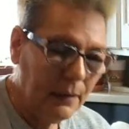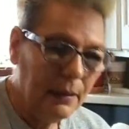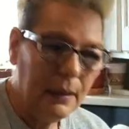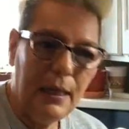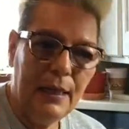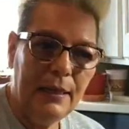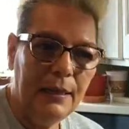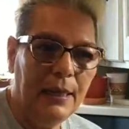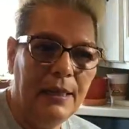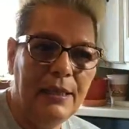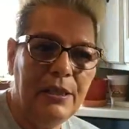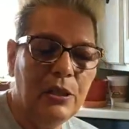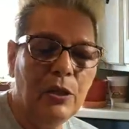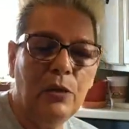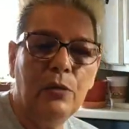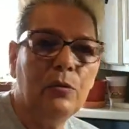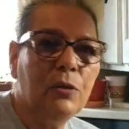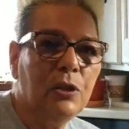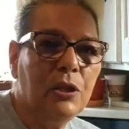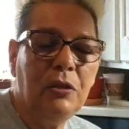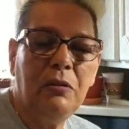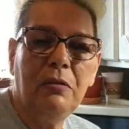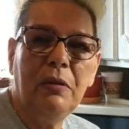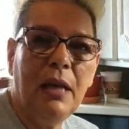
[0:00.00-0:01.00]
and I
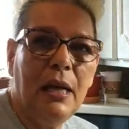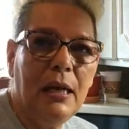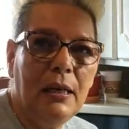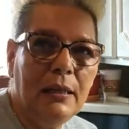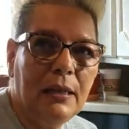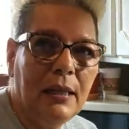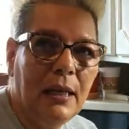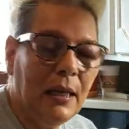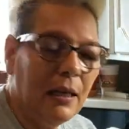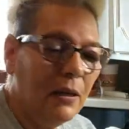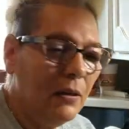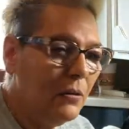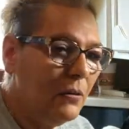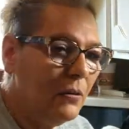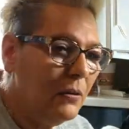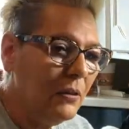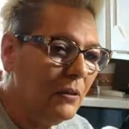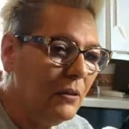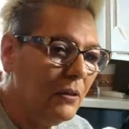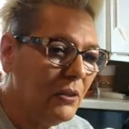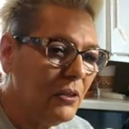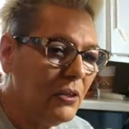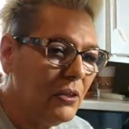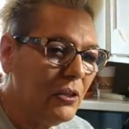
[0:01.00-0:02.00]
don't do that now.
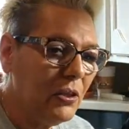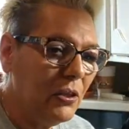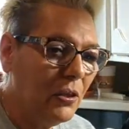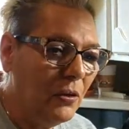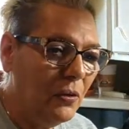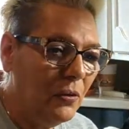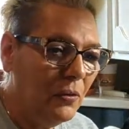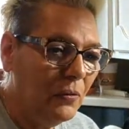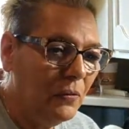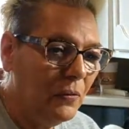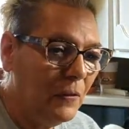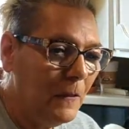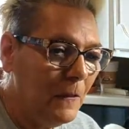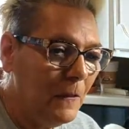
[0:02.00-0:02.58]
So